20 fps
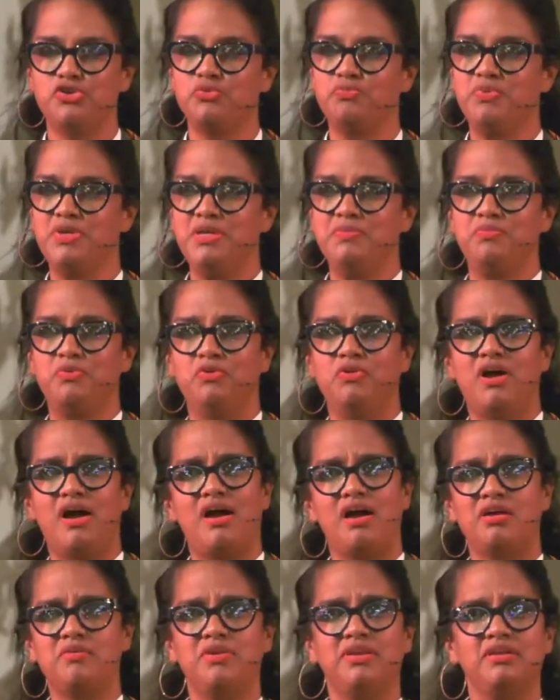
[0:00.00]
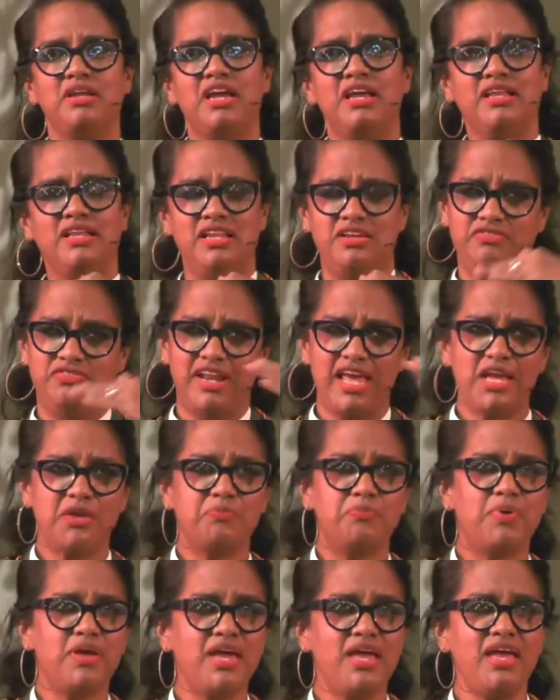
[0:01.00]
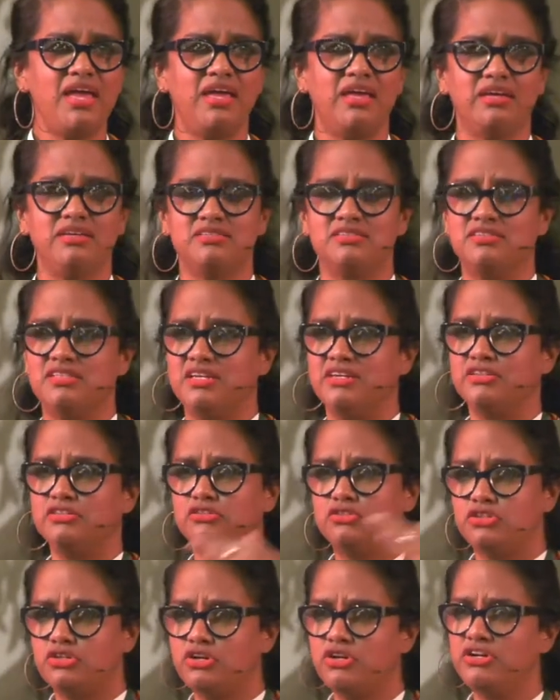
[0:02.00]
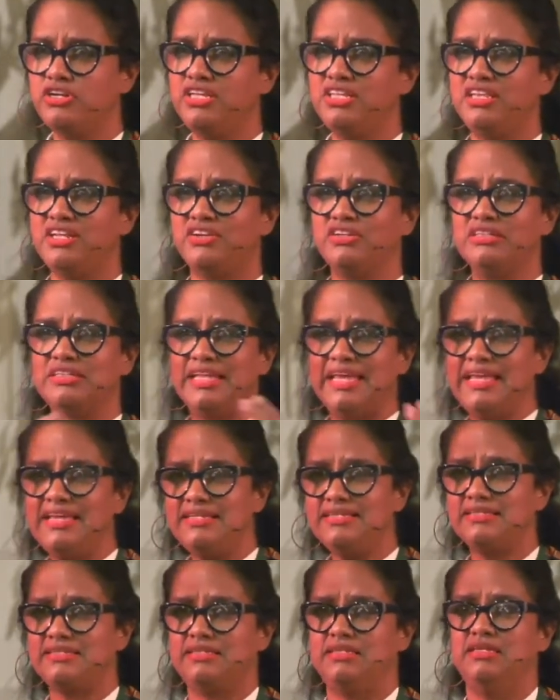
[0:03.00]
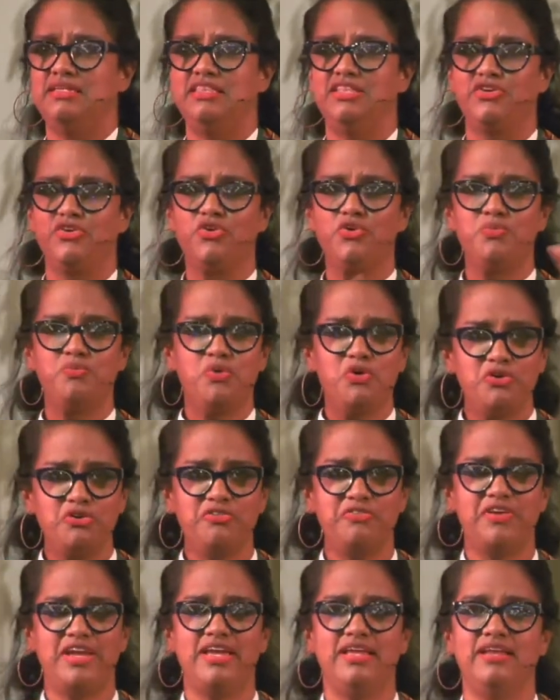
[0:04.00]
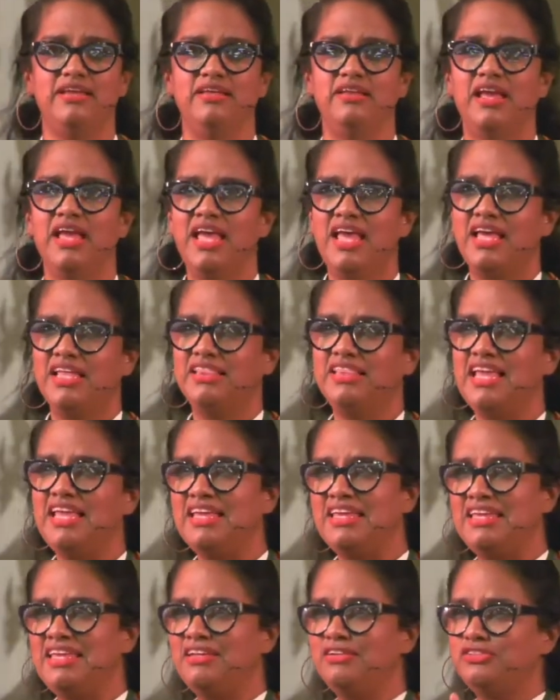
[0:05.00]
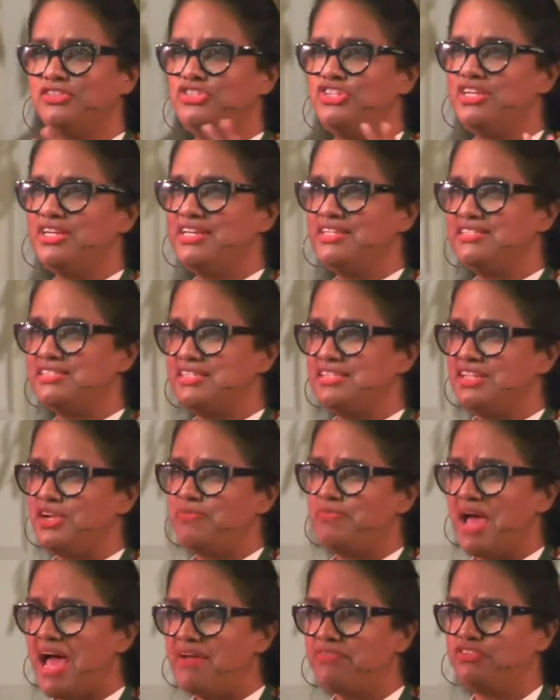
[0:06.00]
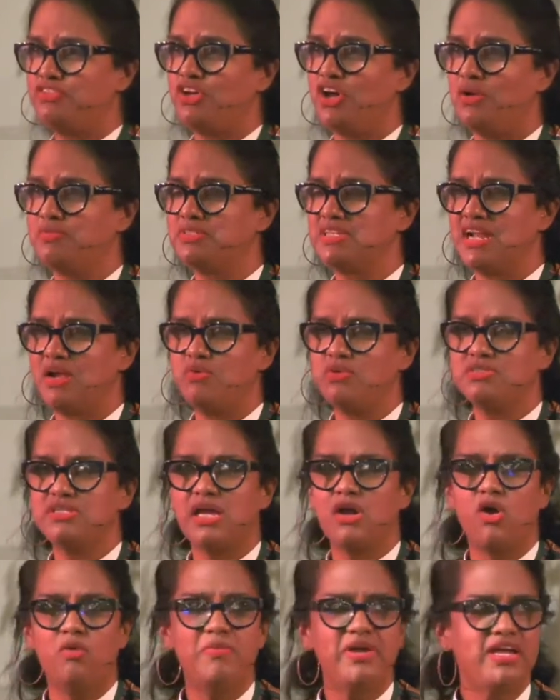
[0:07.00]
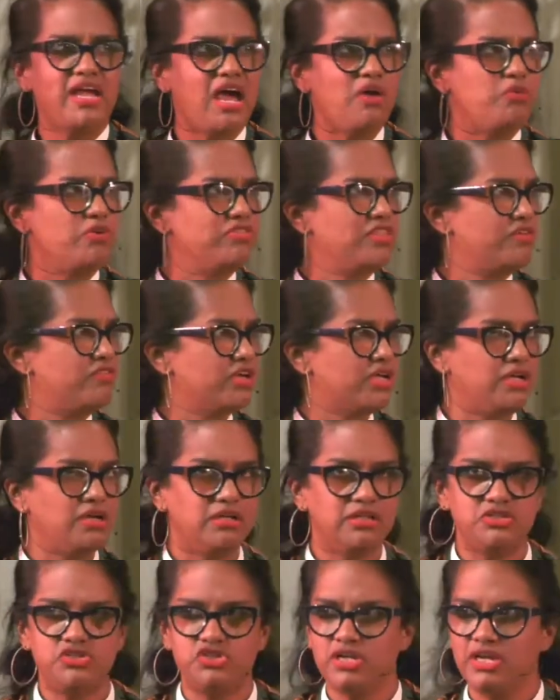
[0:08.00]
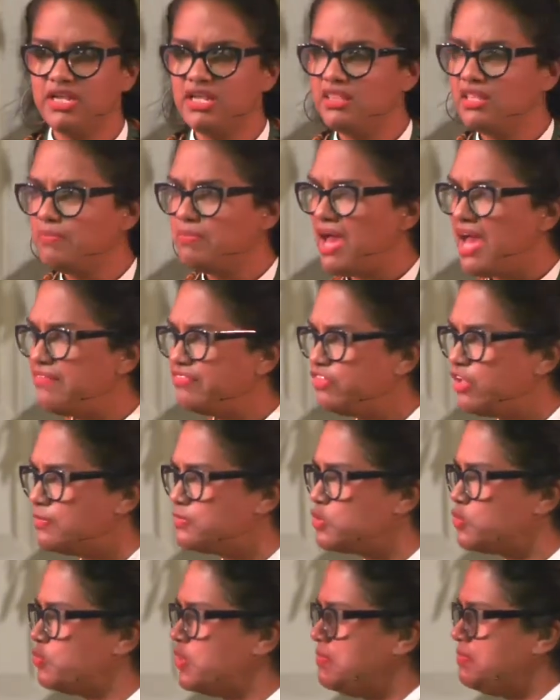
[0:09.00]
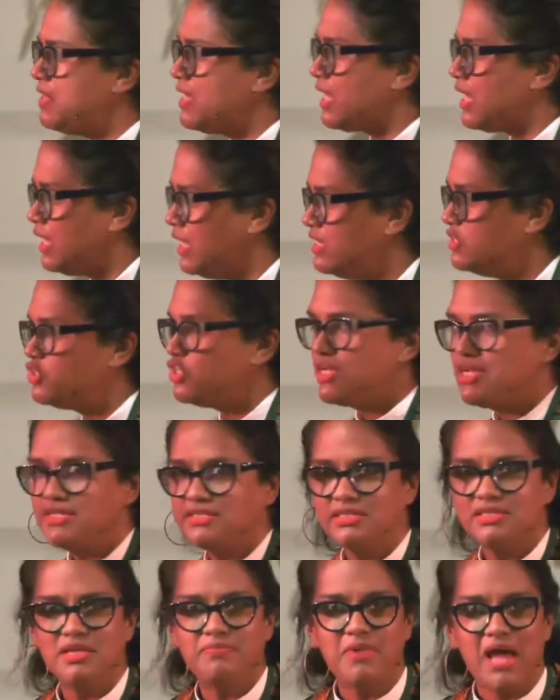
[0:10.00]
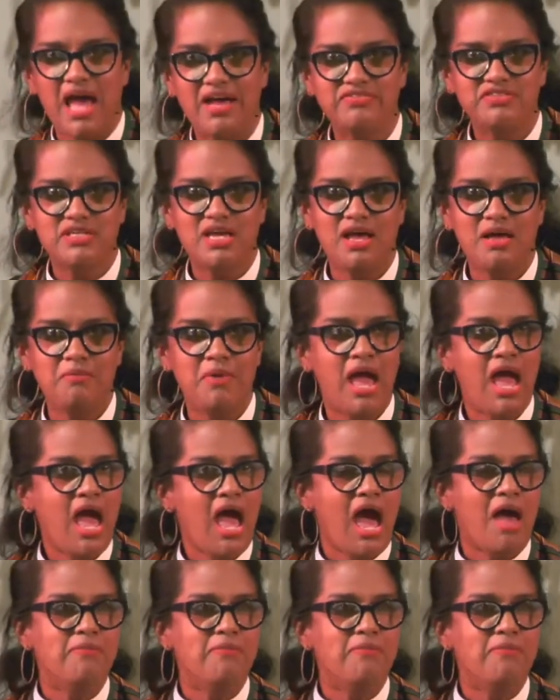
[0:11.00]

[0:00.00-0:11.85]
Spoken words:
Your people live like pigs. They're dirty, they're lazy, they're unmotivated. They kill chickens in their bathtubs." And I was like, oh my God, we've never killed a chicken in the bathtub. Should we be killing chickens in the bathtub?